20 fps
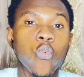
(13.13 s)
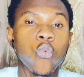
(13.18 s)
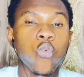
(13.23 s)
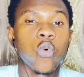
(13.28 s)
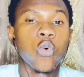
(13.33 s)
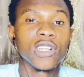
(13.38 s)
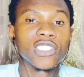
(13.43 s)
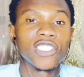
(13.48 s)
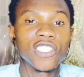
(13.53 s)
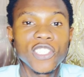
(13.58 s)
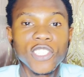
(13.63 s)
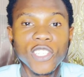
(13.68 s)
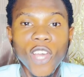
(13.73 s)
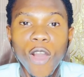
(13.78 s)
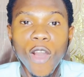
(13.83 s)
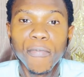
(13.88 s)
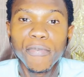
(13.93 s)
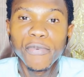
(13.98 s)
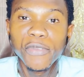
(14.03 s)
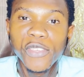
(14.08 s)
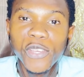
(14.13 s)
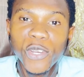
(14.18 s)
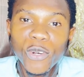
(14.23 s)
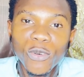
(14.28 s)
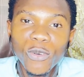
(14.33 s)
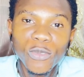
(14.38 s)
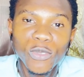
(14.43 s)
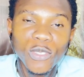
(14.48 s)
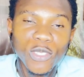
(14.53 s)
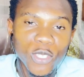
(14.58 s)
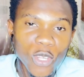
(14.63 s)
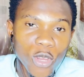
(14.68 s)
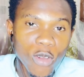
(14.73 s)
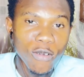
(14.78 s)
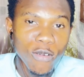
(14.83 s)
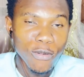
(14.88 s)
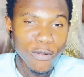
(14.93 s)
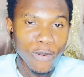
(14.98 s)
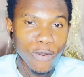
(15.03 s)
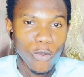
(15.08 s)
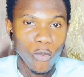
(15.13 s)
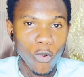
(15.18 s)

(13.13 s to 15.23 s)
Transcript: What's up YouTube?